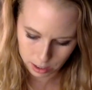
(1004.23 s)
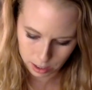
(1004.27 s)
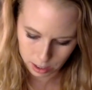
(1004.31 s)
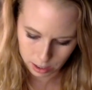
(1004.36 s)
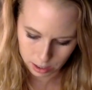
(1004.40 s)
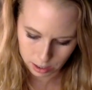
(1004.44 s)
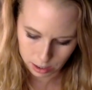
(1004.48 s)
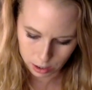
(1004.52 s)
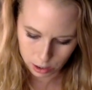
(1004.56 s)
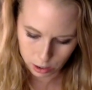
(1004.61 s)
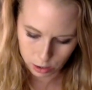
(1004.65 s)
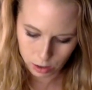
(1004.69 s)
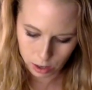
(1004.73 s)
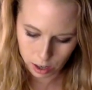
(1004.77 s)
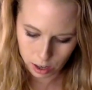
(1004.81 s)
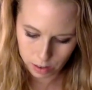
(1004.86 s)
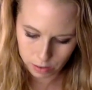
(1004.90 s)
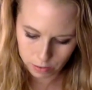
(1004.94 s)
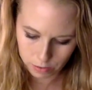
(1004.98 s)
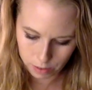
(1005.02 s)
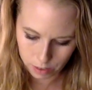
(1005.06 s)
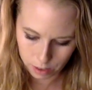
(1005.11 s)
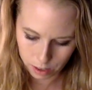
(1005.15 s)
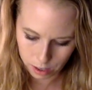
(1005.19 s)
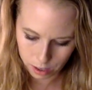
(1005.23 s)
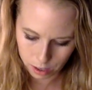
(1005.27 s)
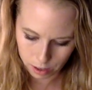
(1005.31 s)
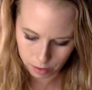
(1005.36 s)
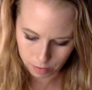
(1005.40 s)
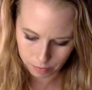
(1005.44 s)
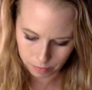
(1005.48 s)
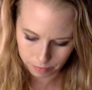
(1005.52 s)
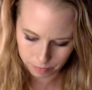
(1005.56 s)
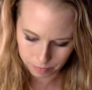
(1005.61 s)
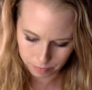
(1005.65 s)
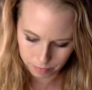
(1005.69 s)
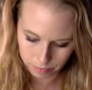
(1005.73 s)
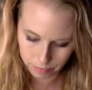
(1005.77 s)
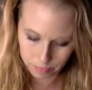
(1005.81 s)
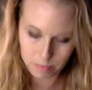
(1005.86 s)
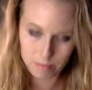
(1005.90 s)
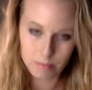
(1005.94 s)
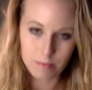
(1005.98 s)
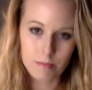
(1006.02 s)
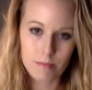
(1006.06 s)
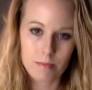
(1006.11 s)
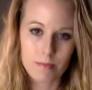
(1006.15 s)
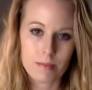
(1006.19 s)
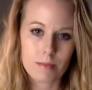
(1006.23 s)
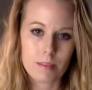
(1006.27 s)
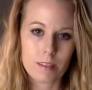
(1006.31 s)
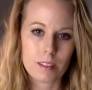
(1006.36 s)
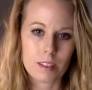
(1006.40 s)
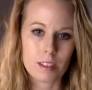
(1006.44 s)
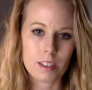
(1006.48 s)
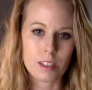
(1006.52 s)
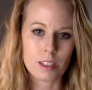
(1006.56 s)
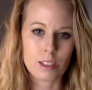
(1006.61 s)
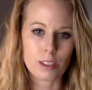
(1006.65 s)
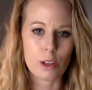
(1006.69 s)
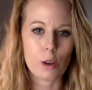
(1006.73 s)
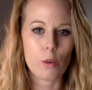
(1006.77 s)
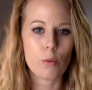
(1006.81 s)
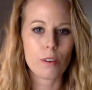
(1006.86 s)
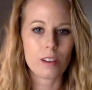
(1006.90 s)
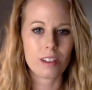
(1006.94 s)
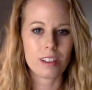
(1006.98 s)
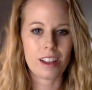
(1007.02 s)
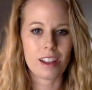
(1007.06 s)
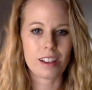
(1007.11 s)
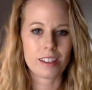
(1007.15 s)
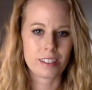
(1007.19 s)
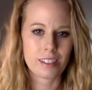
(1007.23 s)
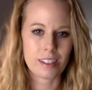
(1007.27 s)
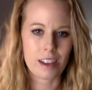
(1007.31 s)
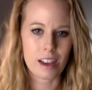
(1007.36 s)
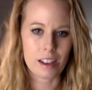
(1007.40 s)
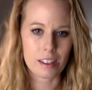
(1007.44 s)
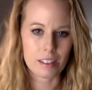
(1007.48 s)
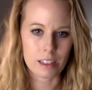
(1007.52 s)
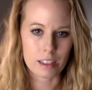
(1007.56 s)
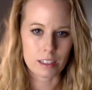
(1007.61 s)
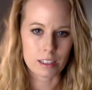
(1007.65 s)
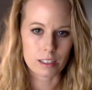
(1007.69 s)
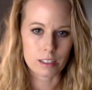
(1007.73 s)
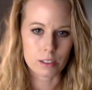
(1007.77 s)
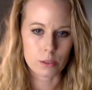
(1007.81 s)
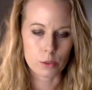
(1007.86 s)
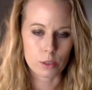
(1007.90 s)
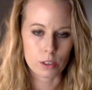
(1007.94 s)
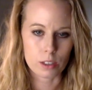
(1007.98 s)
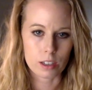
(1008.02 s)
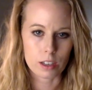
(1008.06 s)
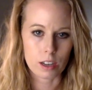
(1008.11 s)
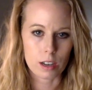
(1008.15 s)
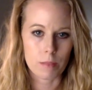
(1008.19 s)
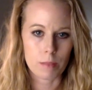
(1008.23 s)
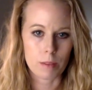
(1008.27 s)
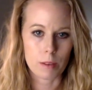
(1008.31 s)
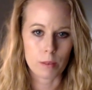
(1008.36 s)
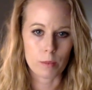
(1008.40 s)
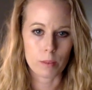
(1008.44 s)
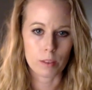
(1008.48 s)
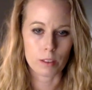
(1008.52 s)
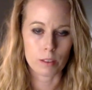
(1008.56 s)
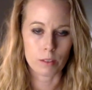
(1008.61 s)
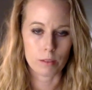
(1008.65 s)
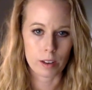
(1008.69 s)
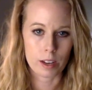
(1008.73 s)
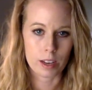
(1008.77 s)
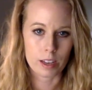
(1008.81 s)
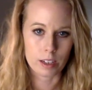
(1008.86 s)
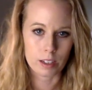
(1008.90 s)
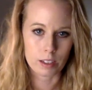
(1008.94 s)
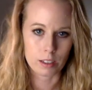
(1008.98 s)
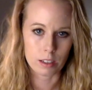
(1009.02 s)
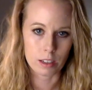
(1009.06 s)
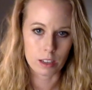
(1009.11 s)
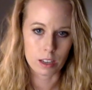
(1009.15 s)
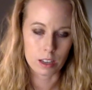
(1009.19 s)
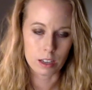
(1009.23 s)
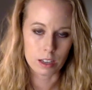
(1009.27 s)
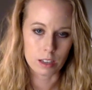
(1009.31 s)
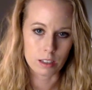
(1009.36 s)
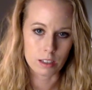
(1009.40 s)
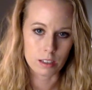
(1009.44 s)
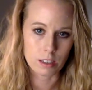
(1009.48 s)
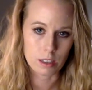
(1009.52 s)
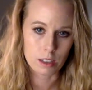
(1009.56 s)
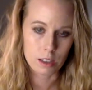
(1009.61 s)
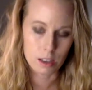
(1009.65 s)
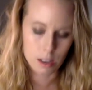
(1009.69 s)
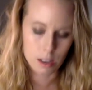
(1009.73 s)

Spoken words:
And so you have this lower class dialect sort of come in when Lorraine and